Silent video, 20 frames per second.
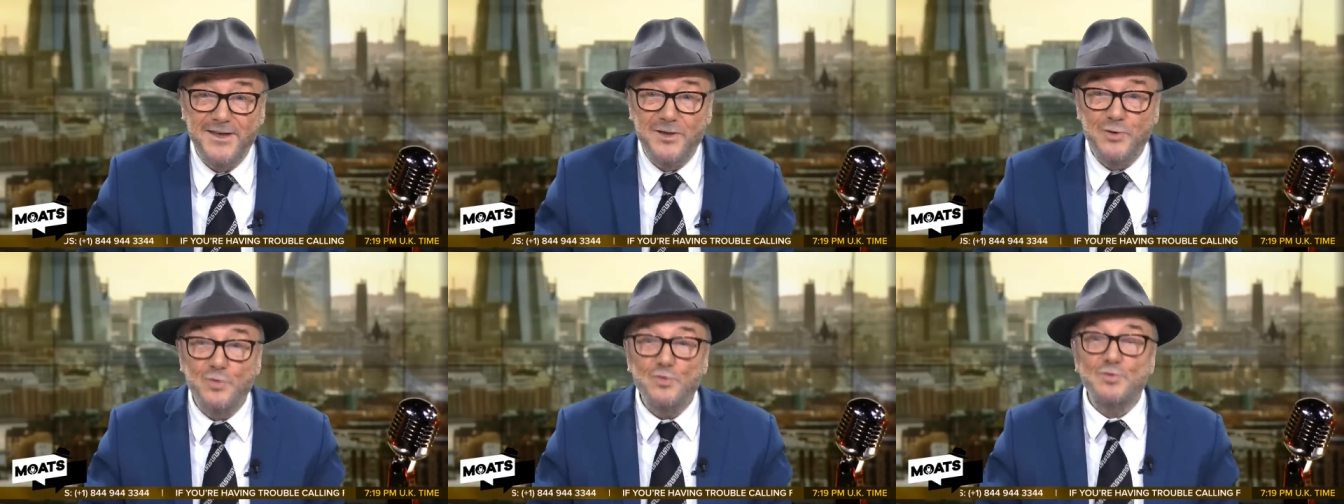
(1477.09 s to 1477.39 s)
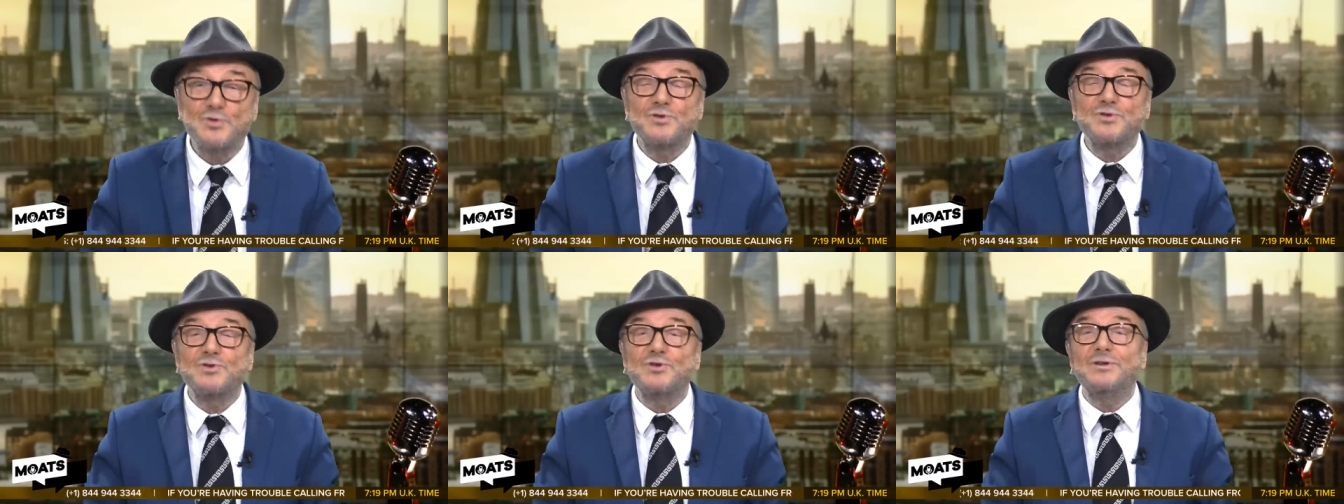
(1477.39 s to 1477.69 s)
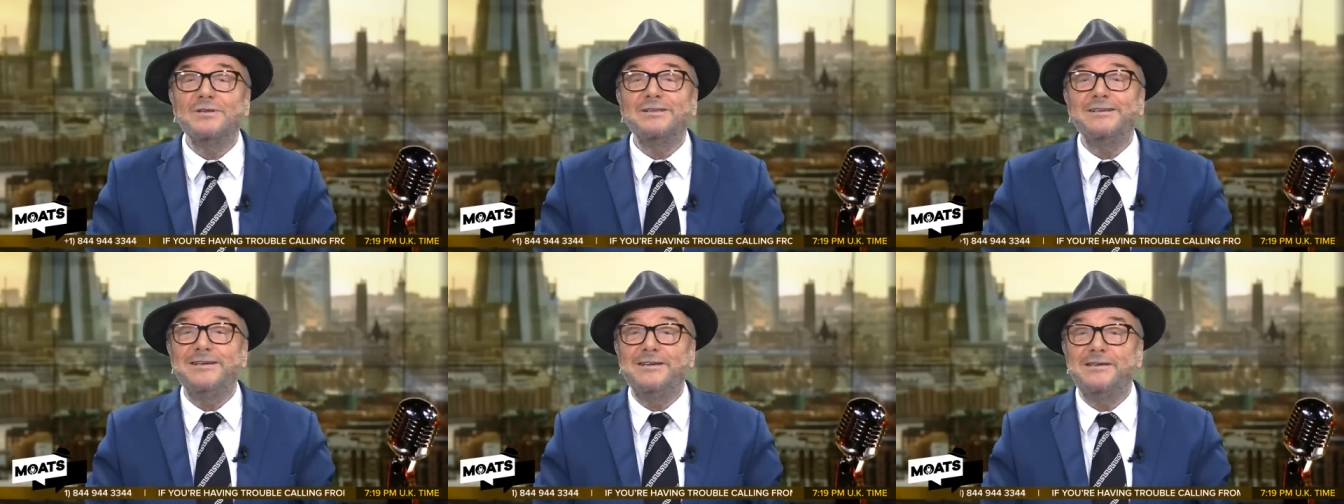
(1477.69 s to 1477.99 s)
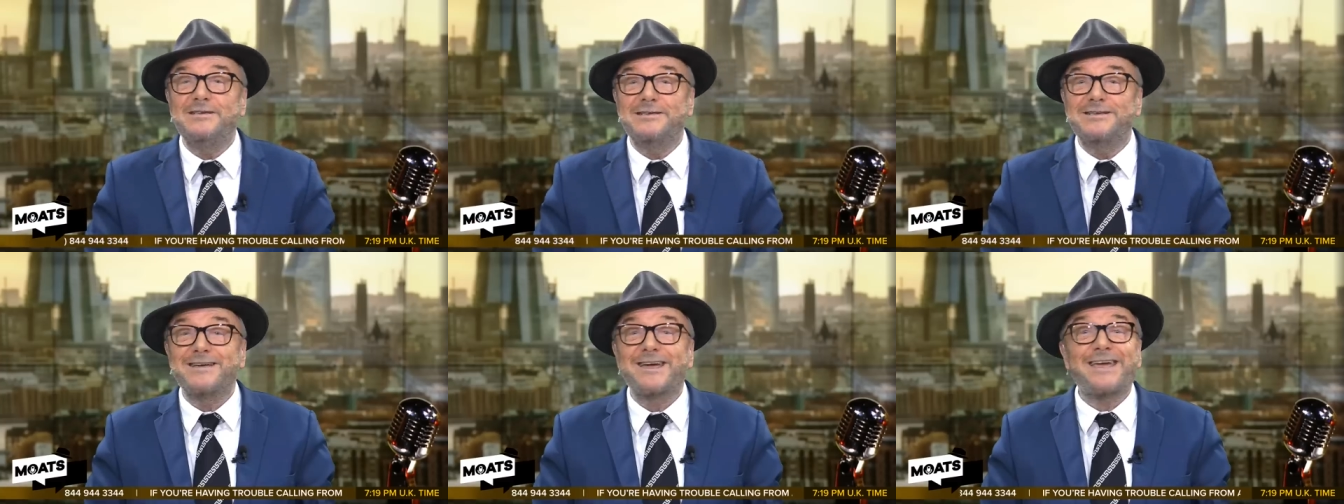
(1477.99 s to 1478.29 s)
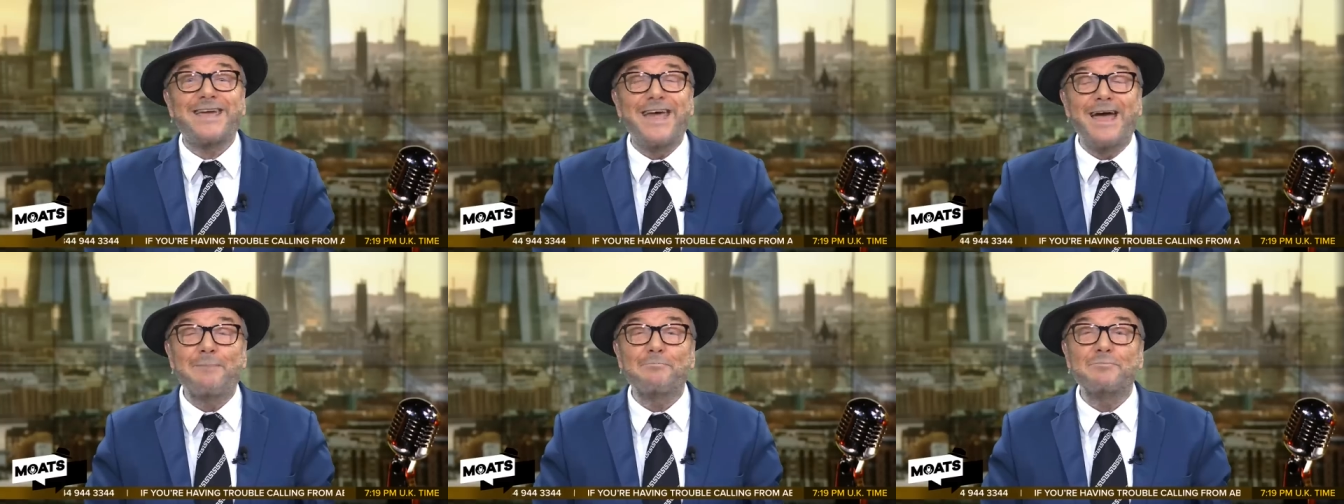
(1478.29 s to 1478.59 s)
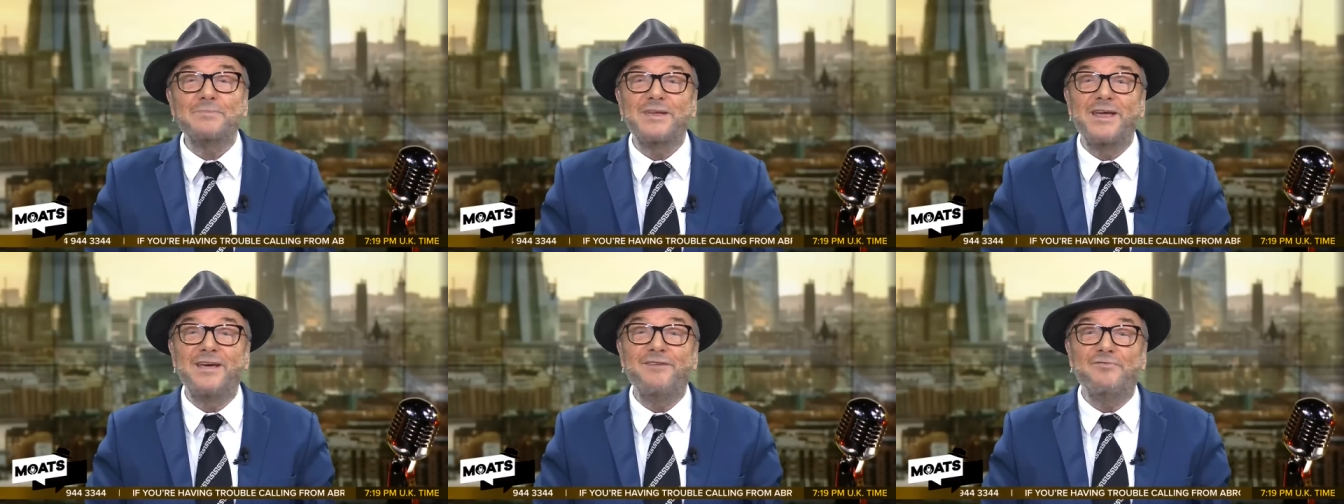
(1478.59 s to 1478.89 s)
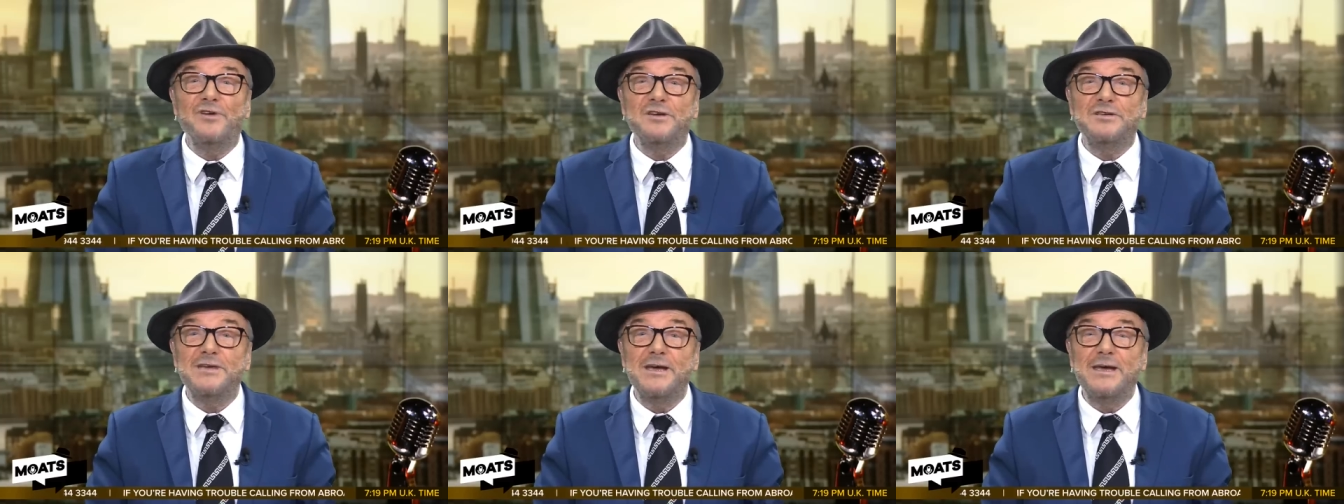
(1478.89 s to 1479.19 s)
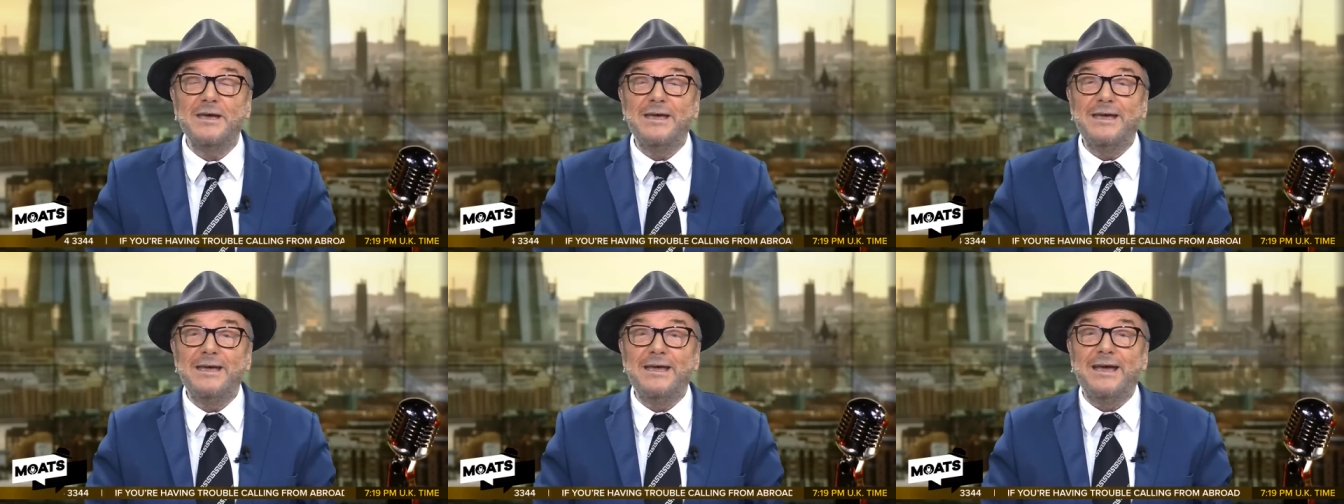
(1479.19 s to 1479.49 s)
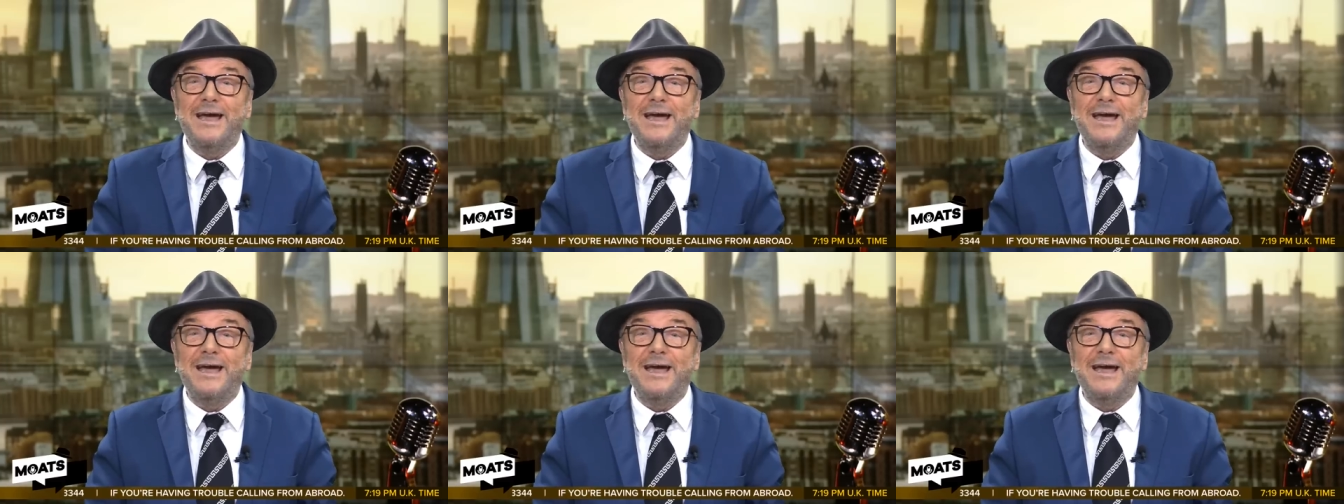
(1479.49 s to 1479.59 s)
they used to lead to Camp David